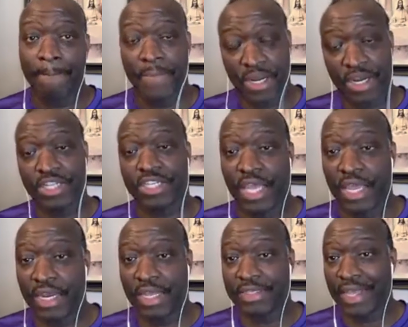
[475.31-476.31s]
but
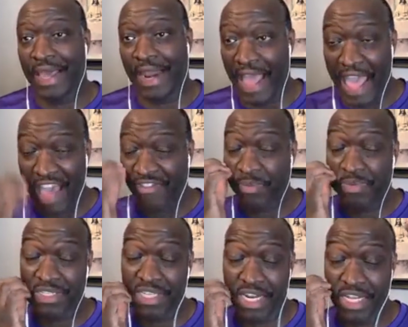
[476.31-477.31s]
understand this: at a
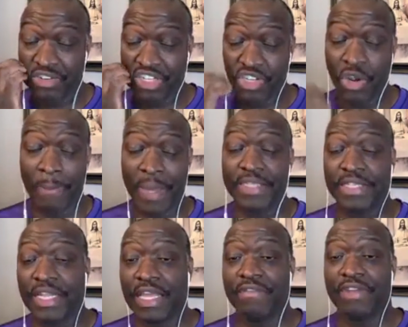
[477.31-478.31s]
0.5% interest, you are
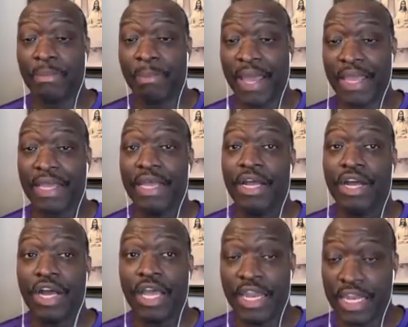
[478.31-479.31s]
basically giving the bank
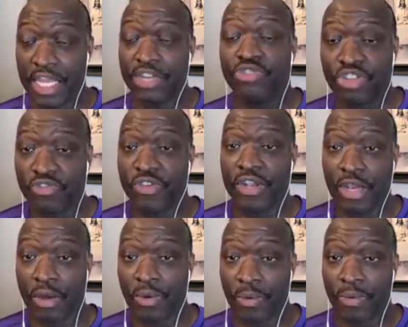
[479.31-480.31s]
an interest-free
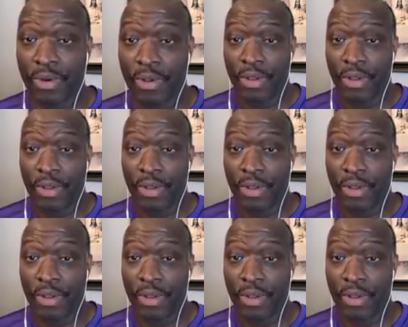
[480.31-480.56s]
loan.